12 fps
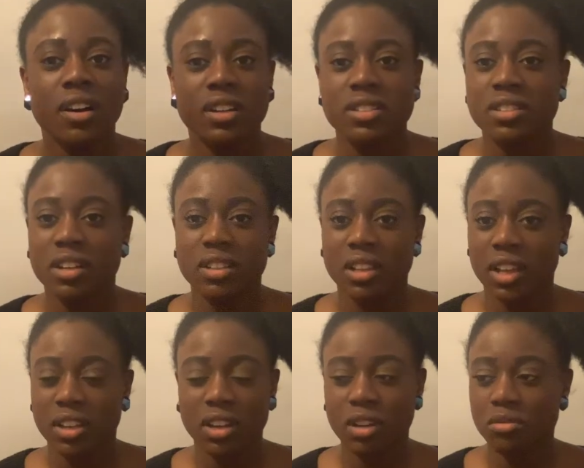I
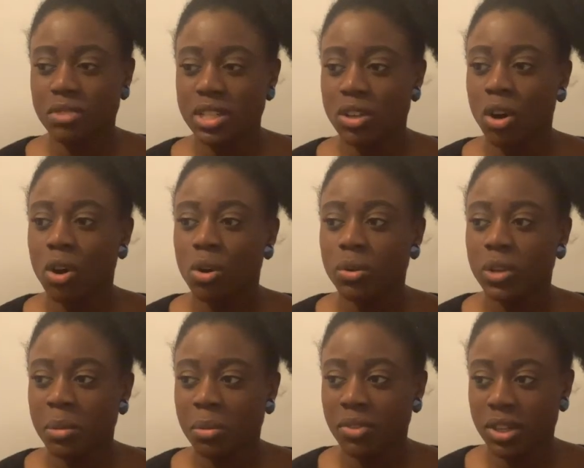read a whole
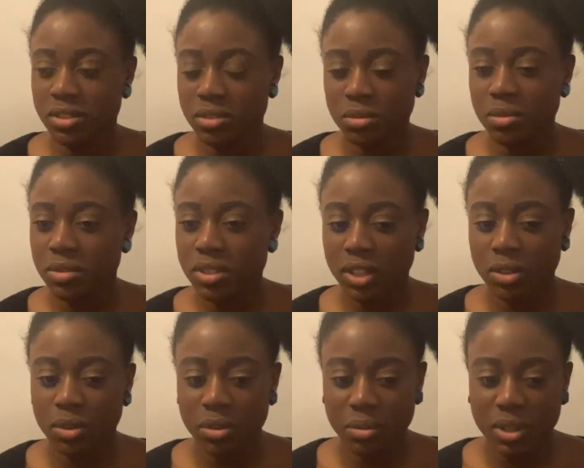heap of articles
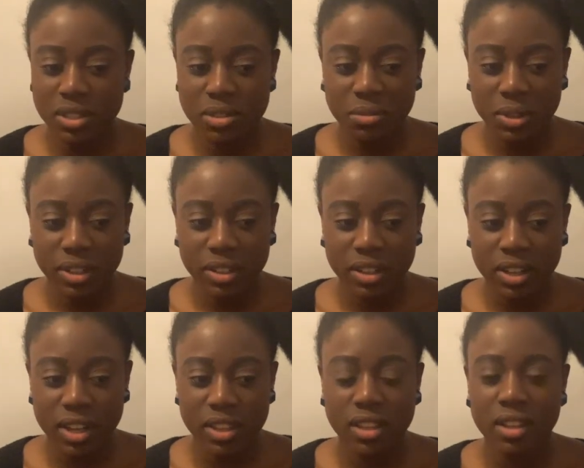like on the way to work,
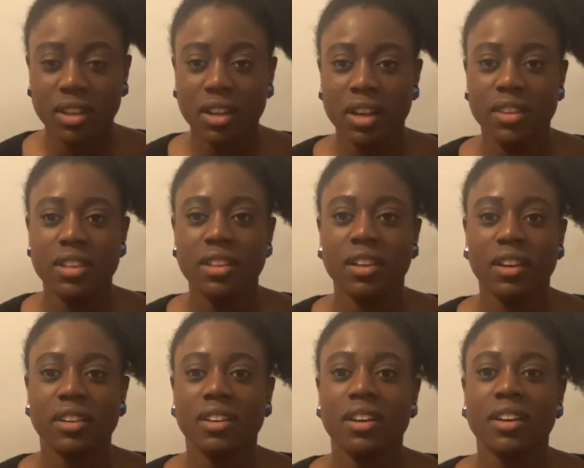and then
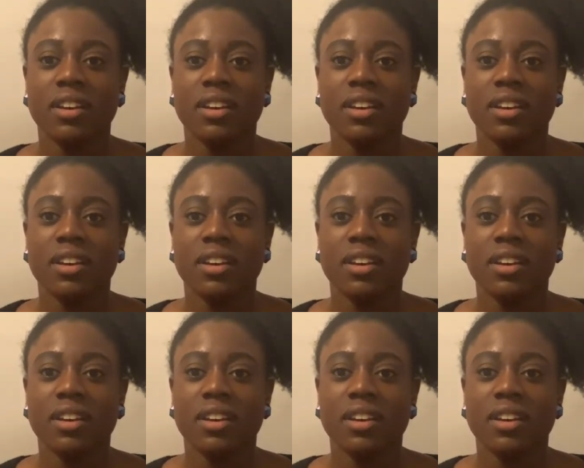like